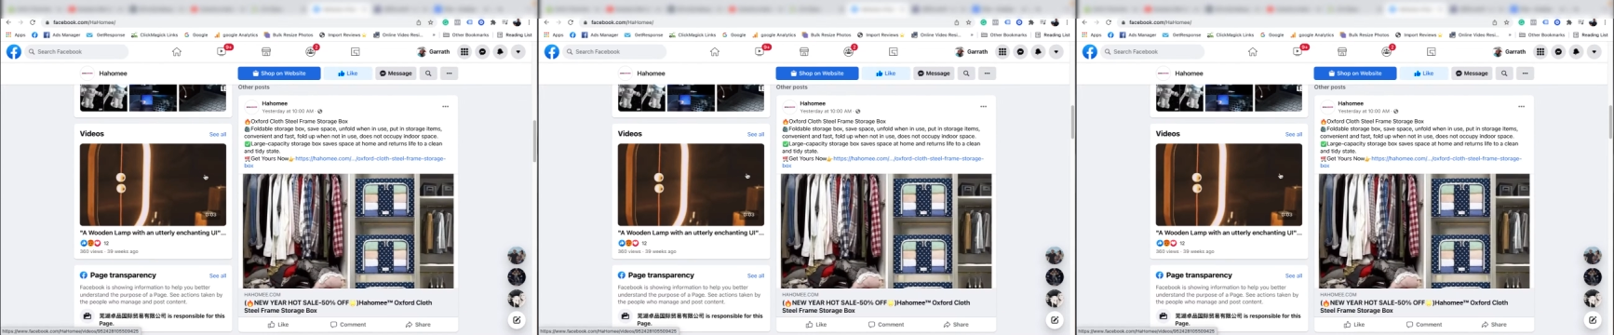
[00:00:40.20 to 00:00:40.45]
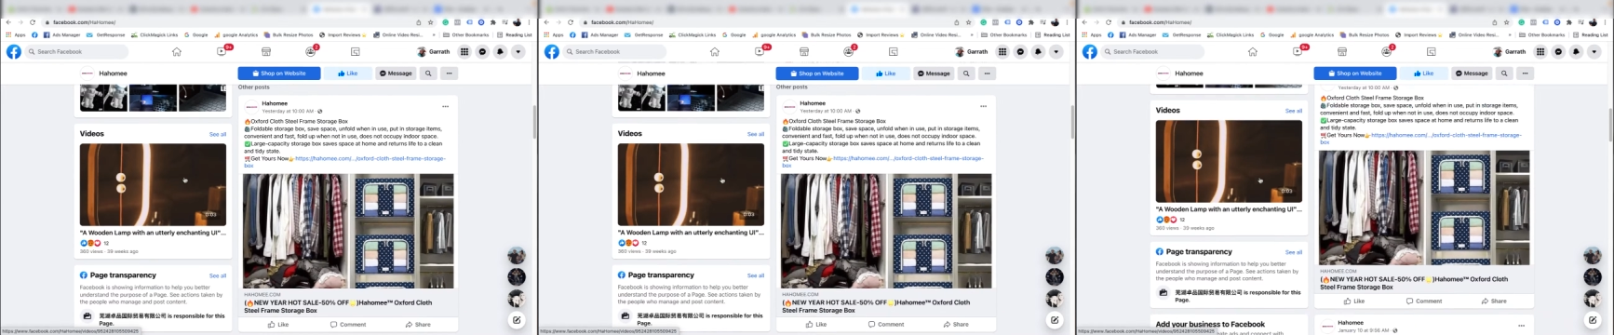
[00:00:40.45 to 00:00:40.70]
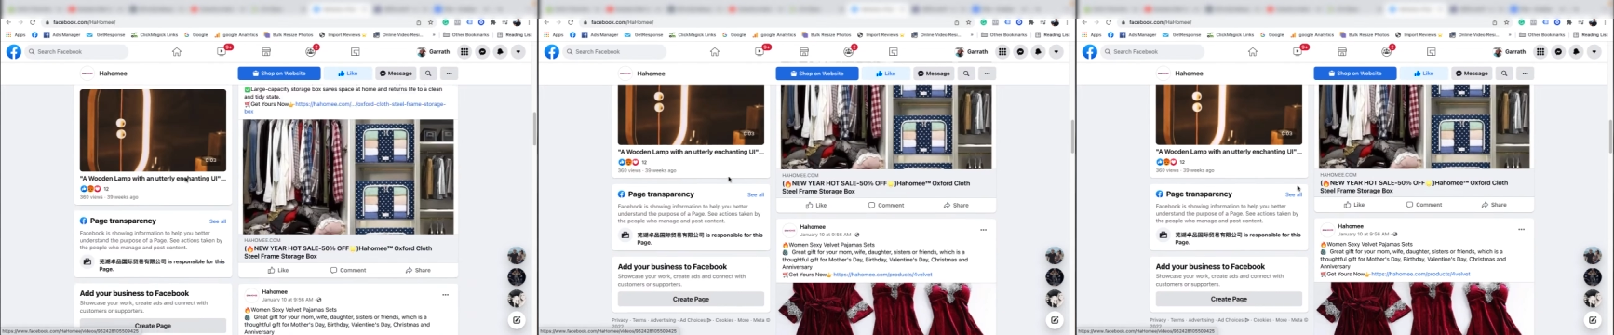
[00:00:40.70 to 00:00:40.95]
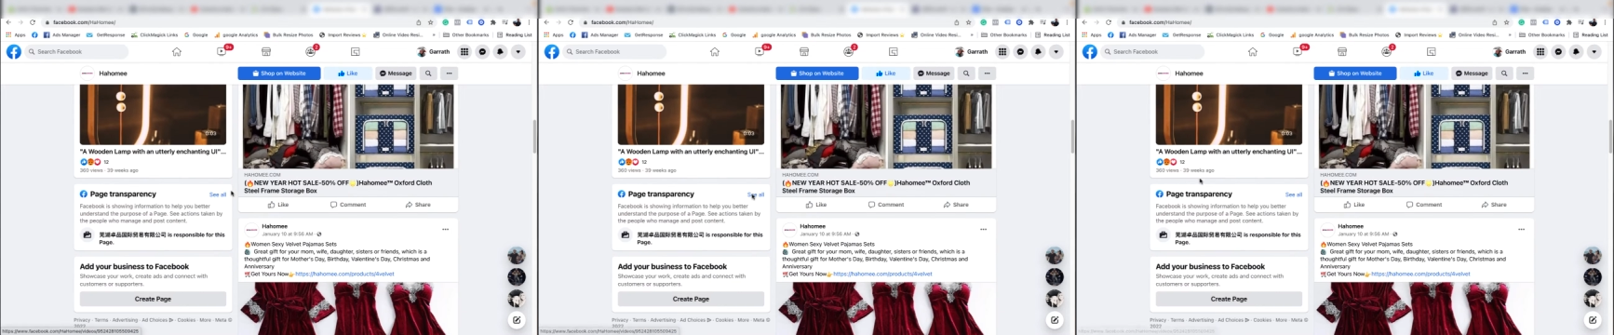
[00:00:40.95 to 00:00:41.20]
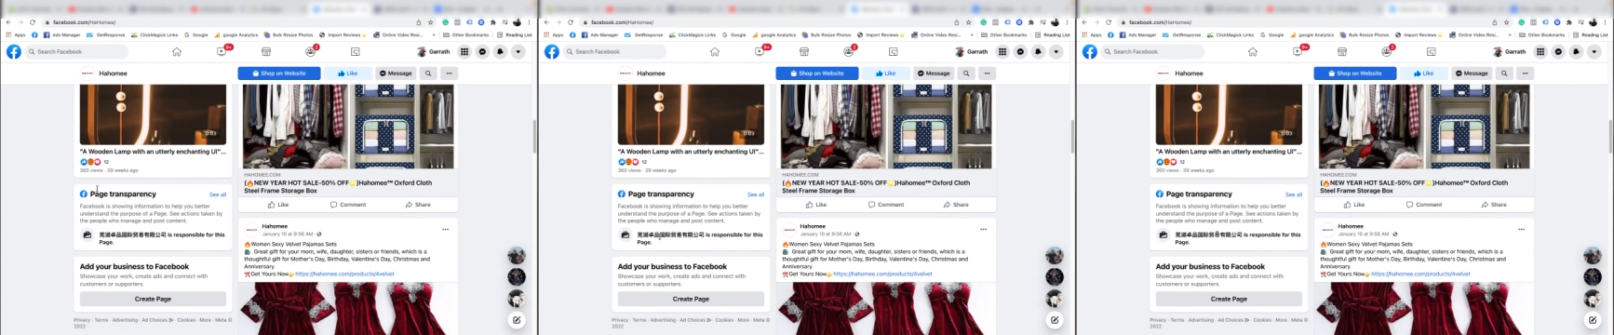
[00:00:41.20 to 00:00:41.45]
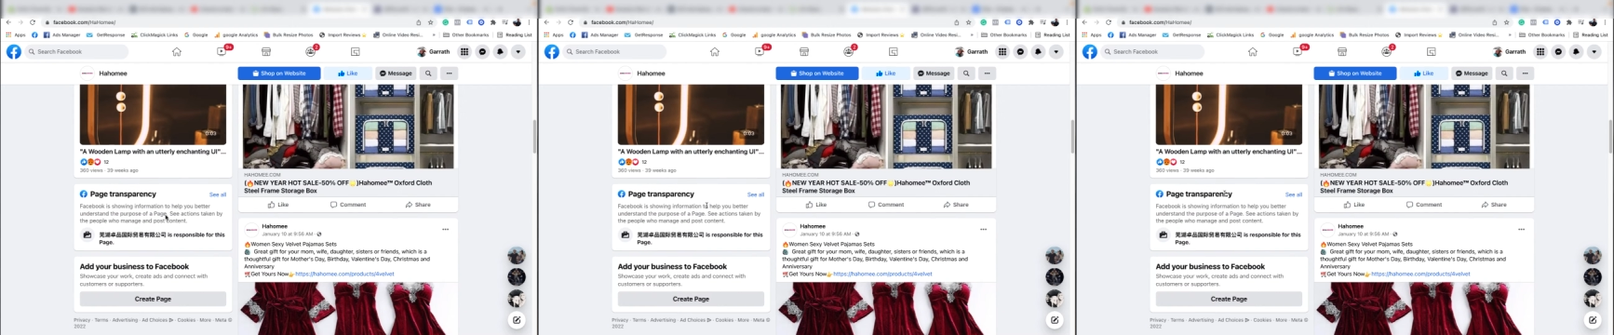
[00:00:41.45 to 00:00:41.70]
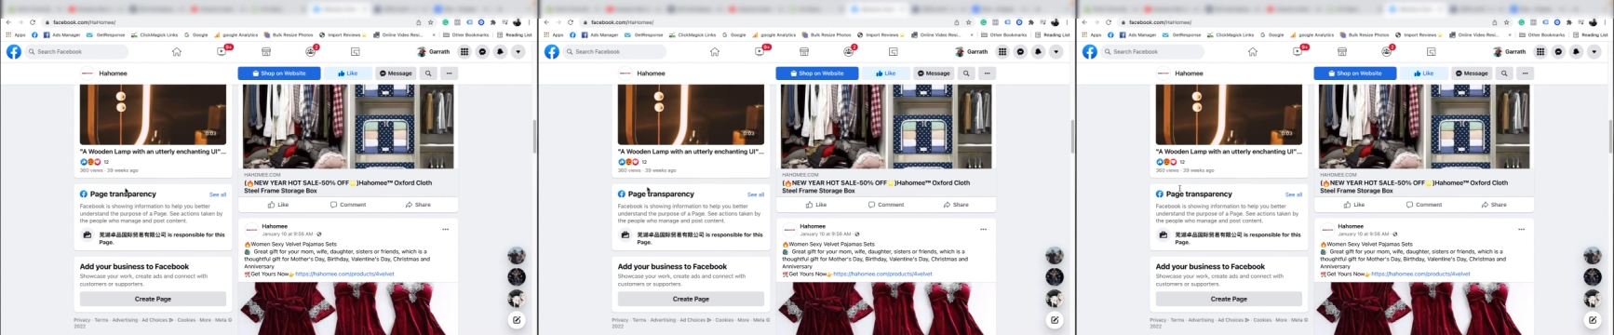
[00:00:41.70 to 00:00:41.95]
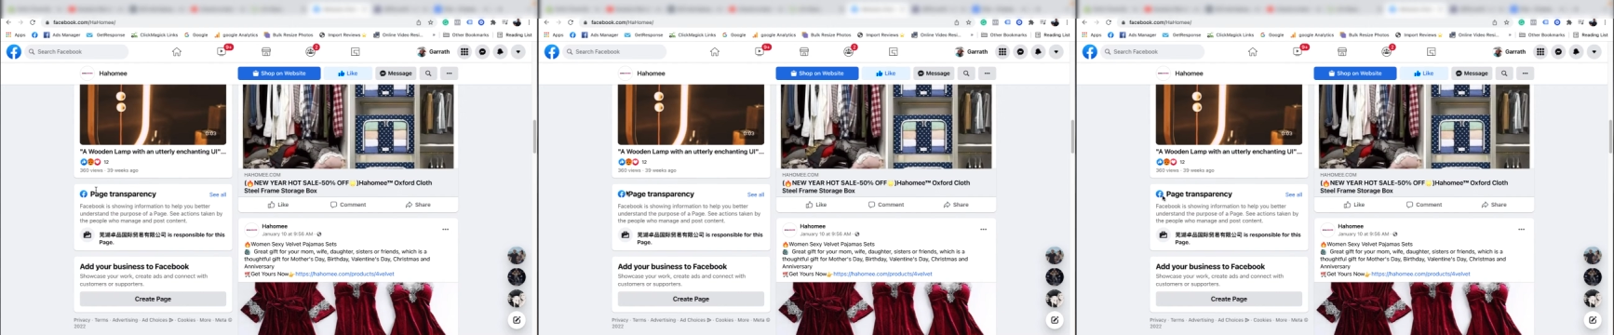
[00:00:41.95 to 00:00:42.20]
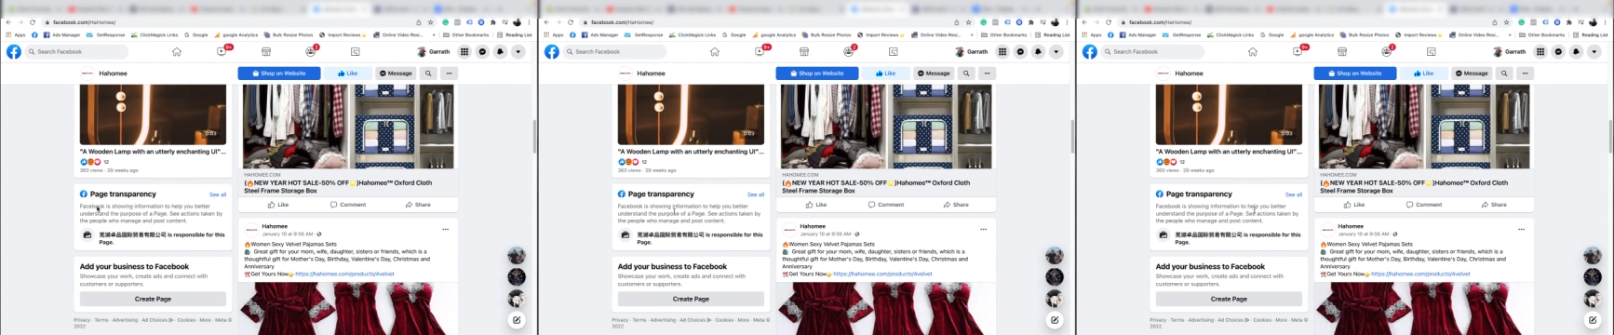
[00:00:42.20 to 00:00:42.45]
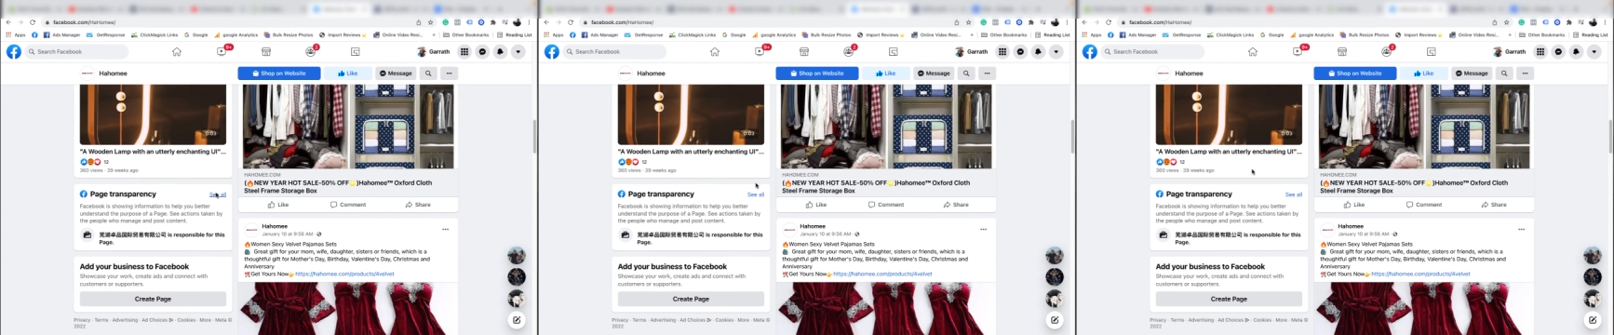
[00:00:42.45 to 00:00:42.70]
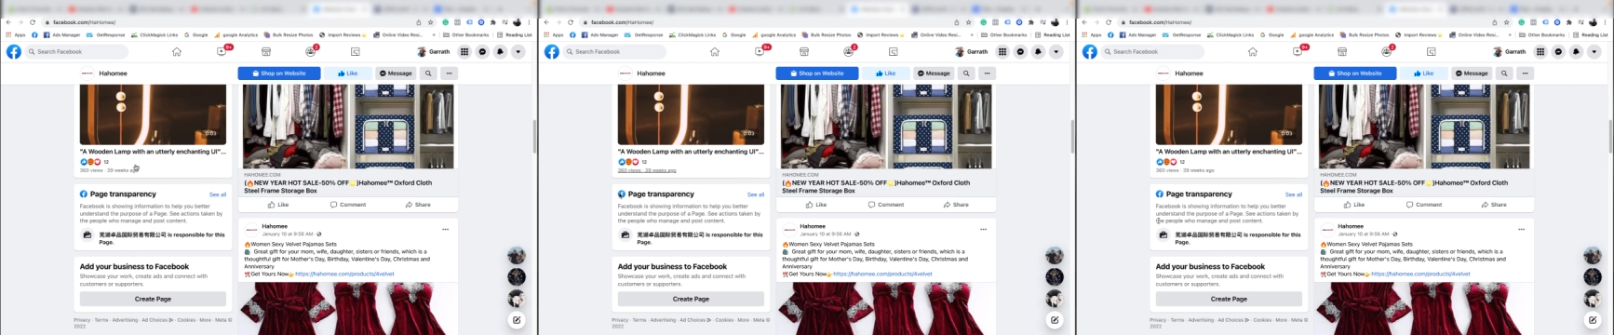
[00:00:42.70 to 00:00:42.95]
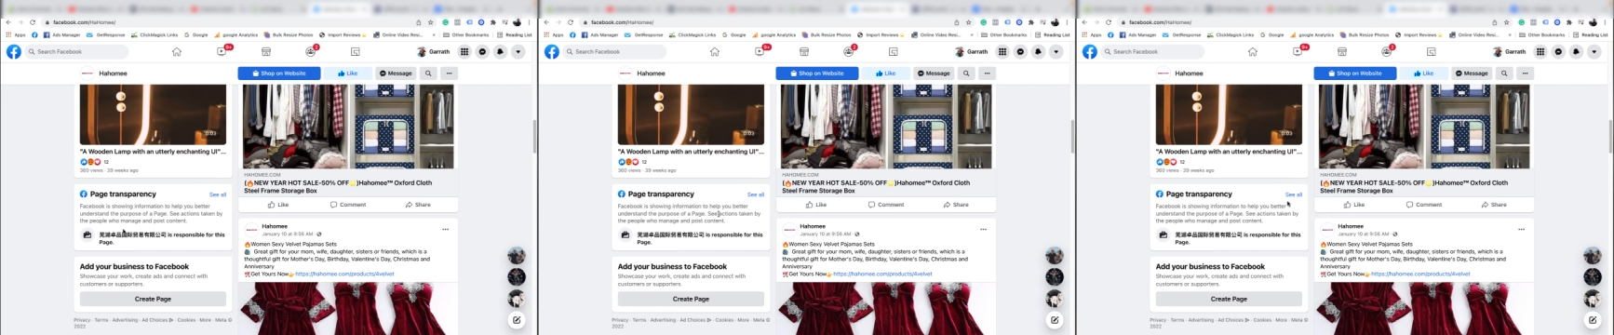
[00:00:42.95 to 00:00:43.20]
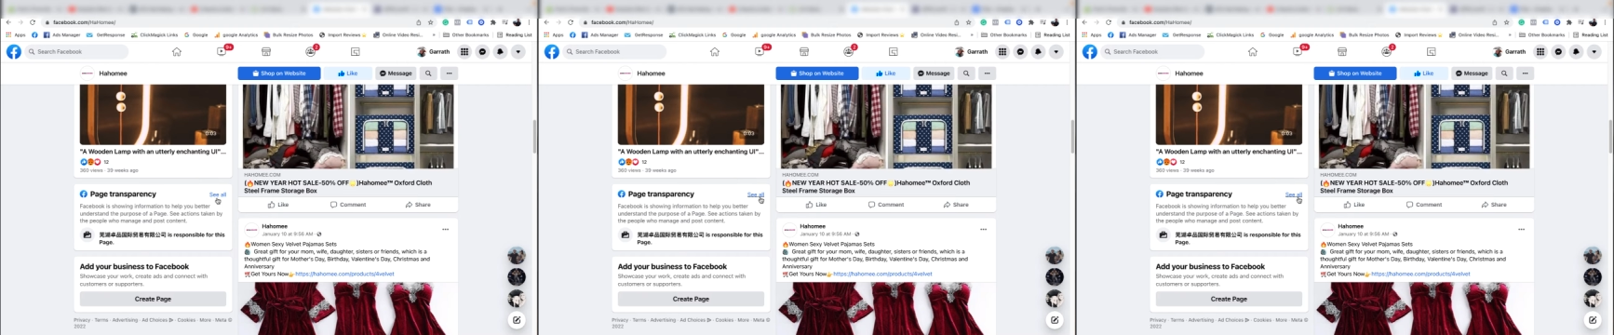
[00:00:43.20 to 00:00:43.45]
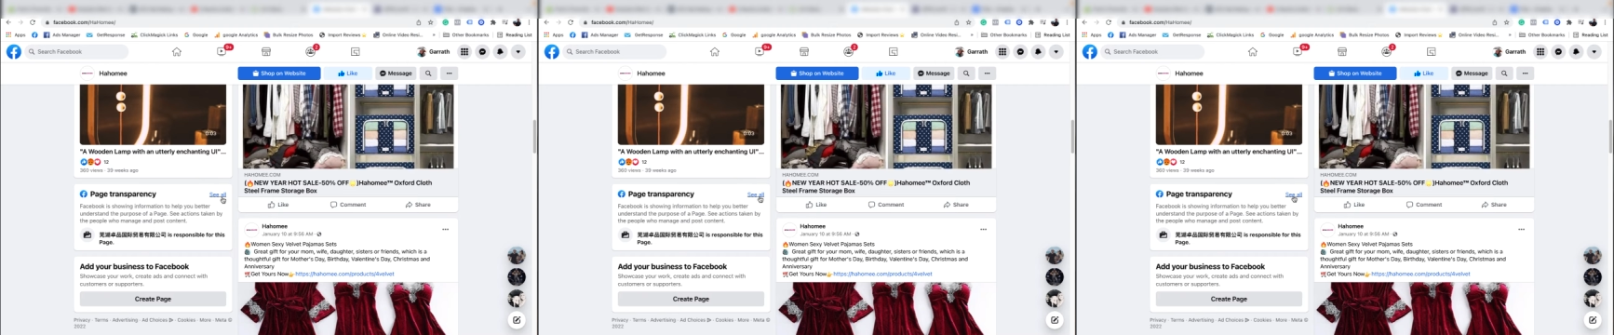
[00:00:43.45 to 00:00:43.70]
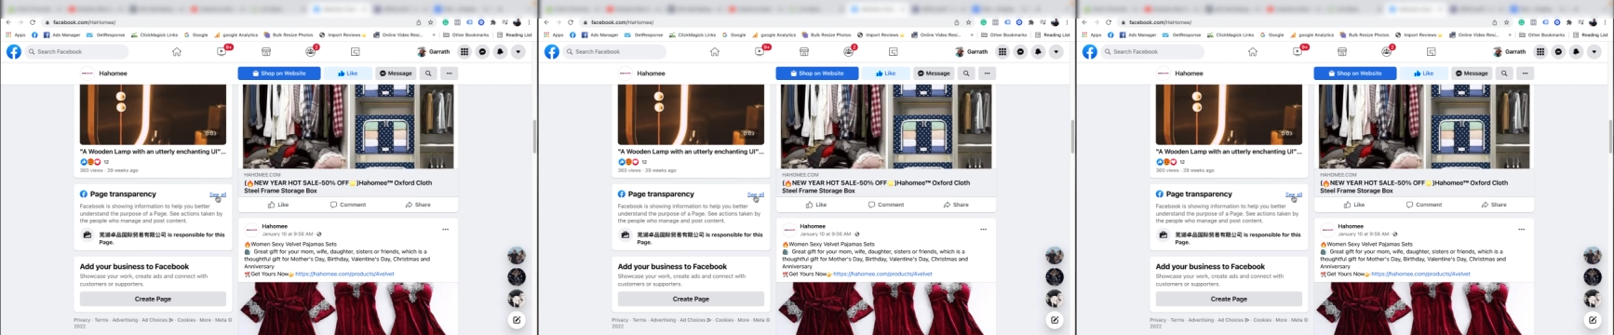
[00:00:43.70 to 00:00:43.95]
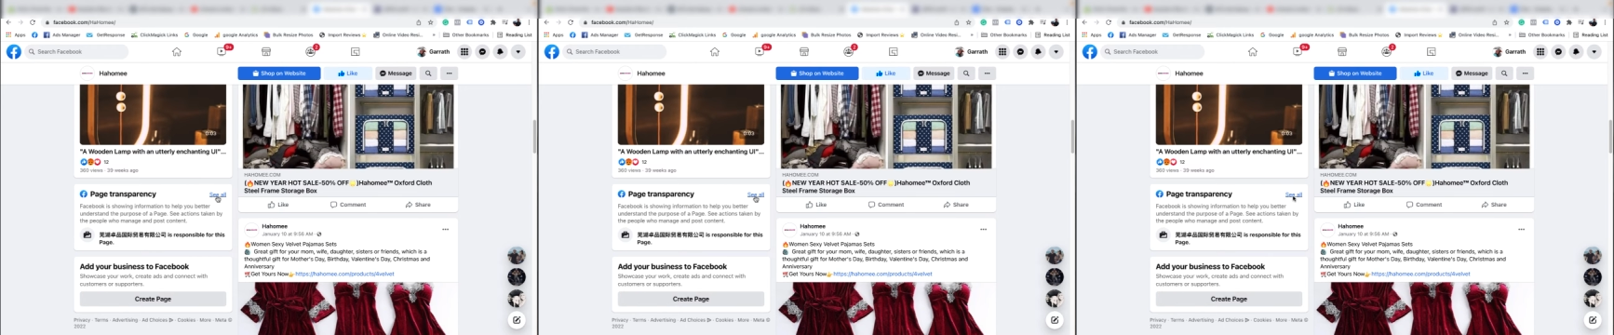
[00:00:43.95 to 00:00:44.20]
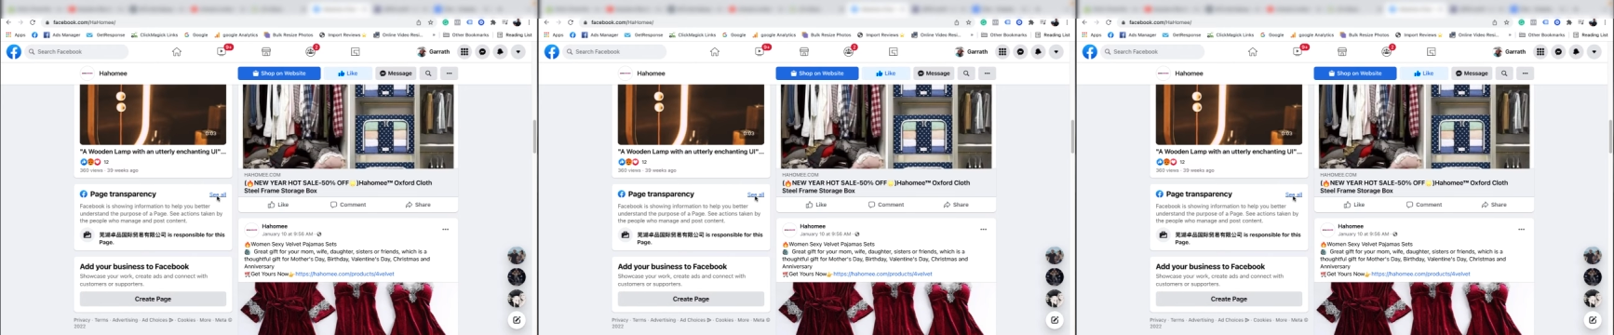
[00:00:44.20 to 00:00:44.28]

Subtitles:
No face is visible, so there are no lips to read.